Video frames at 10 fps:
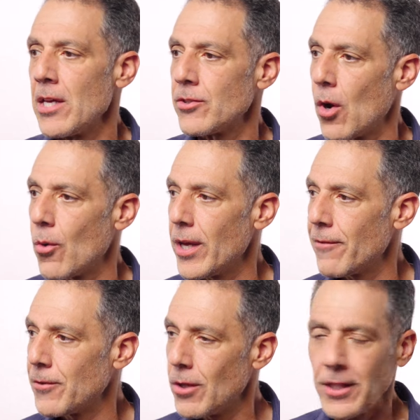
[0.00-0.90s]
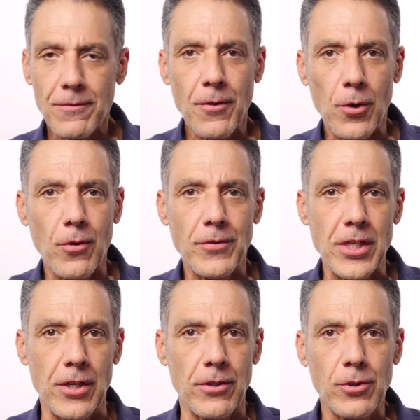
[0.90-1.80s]
So if you look at the photo over
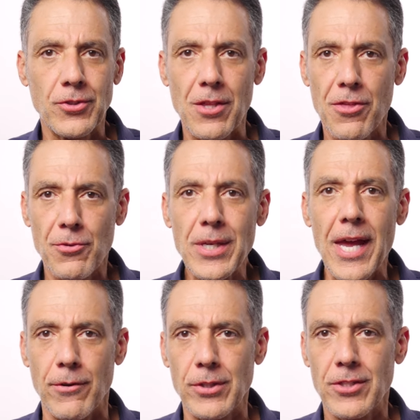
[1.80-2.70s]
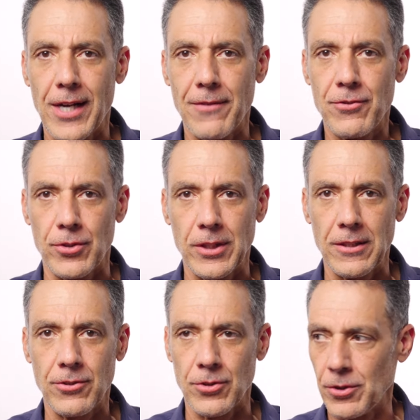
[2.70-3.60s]
here, you'll see three areas that I've
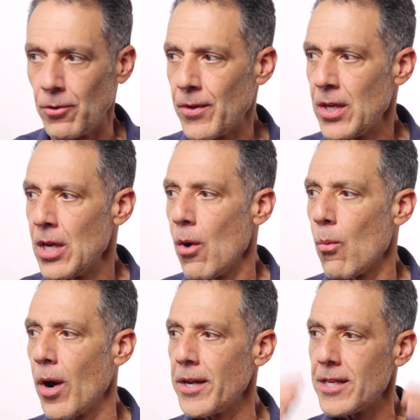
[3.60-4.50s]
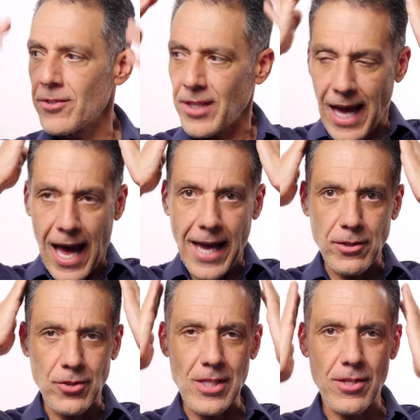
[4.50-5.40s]
circled. One is the guy,
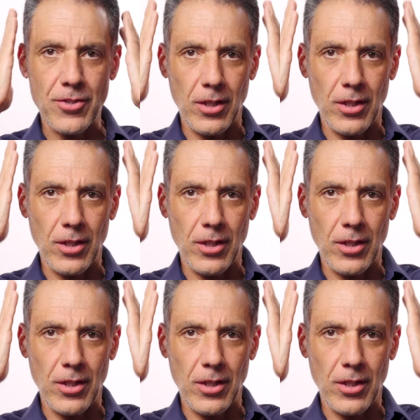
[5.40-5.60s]
you see this